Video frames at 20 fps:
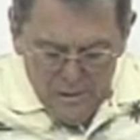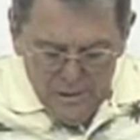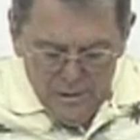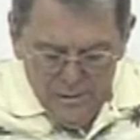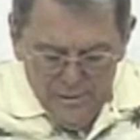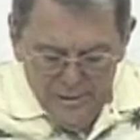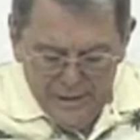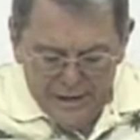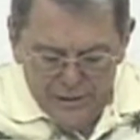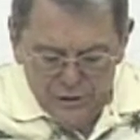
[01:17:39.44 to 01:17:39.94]

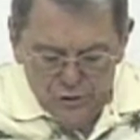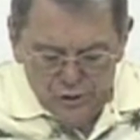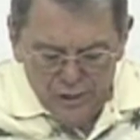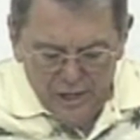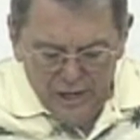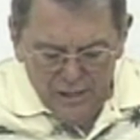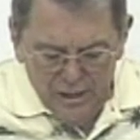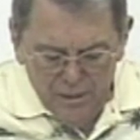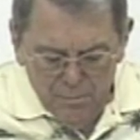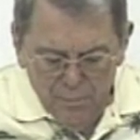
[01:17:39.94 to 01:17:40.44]
That
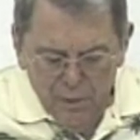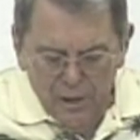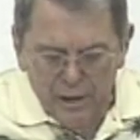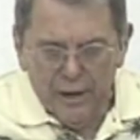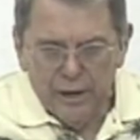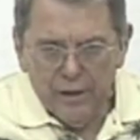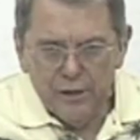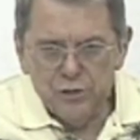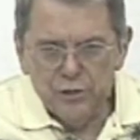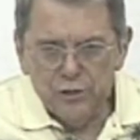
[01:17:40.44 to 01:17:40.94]
second
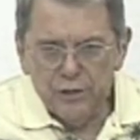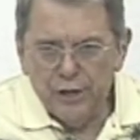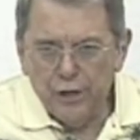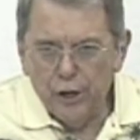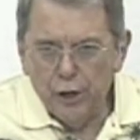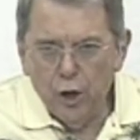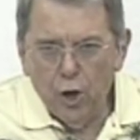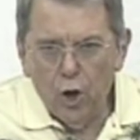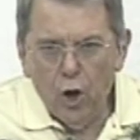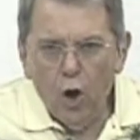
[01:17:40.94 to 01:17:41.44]
beast, and
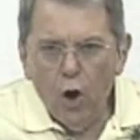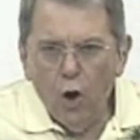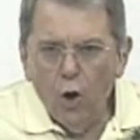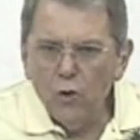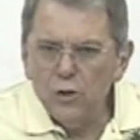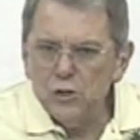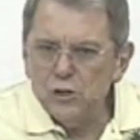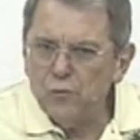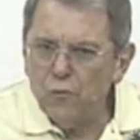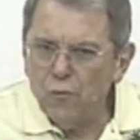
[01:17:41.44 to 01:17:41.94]
it
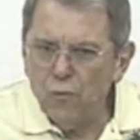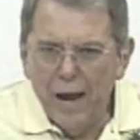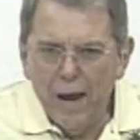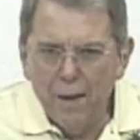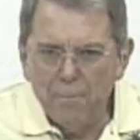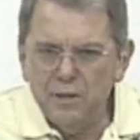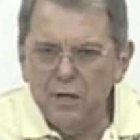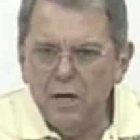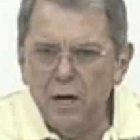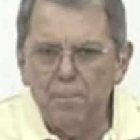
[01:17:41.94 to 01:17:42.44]
all is
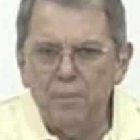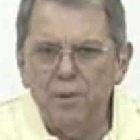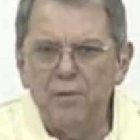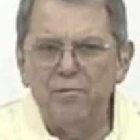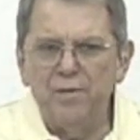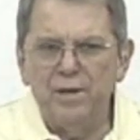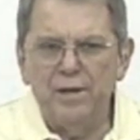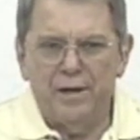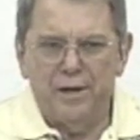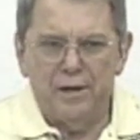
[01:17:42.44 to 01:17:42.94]
wrapped up
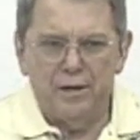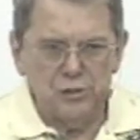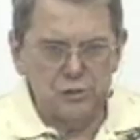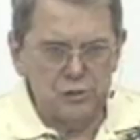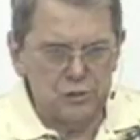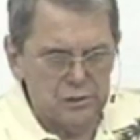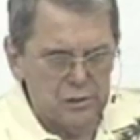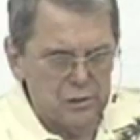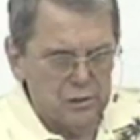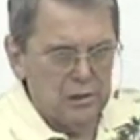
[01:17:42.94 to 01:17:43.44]
in
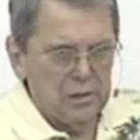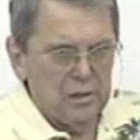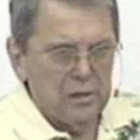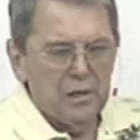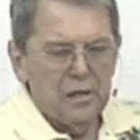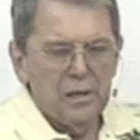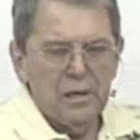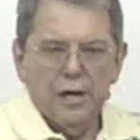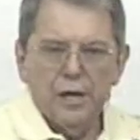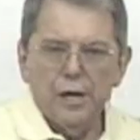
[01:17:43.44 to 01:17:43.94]
this.
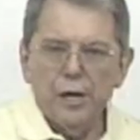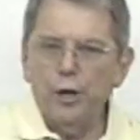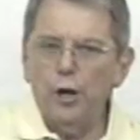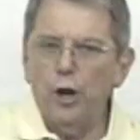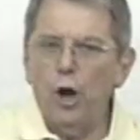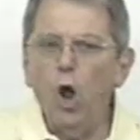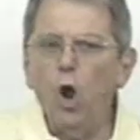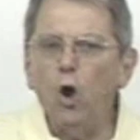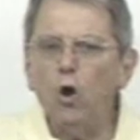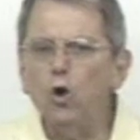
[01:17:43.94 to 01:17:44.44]
It
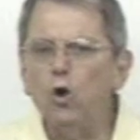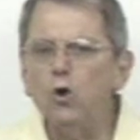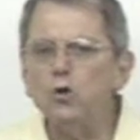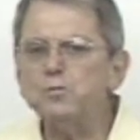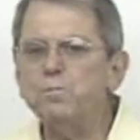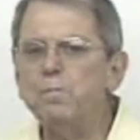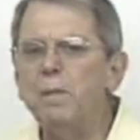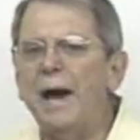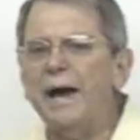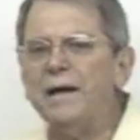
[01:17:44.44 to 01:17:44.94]
all
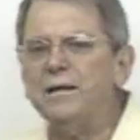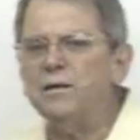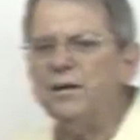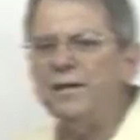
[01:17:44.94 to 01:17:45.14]
goes back to